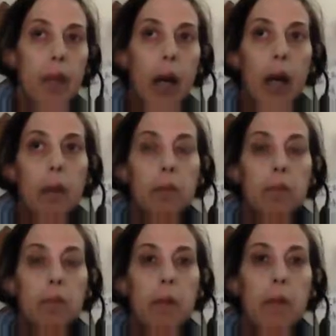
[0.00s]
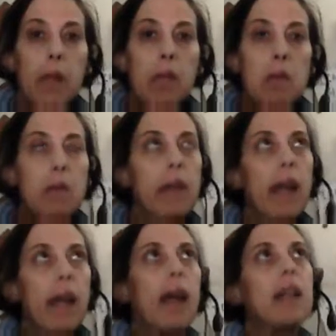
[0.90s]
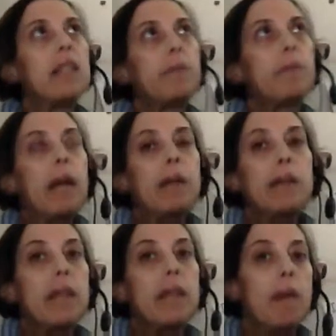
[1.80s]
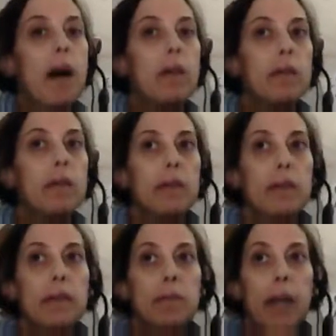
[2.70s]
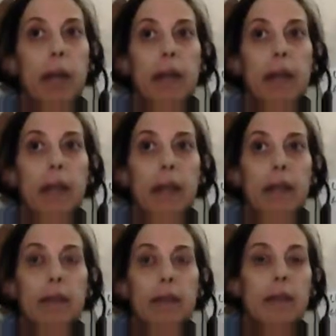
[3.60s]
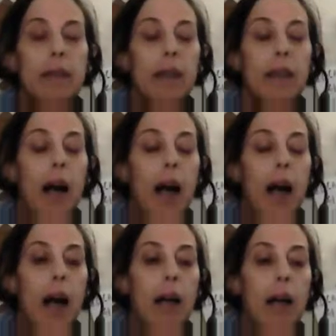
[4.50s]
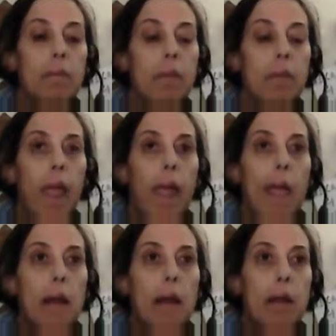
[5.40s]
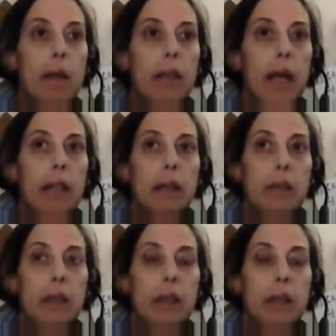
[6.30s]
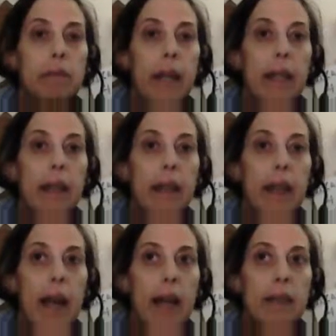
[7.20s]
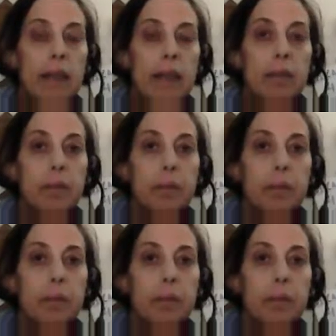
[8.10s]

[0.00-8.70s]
Remember when the movie Ice Pirates came out back in the day? My brother got in a really violent accident,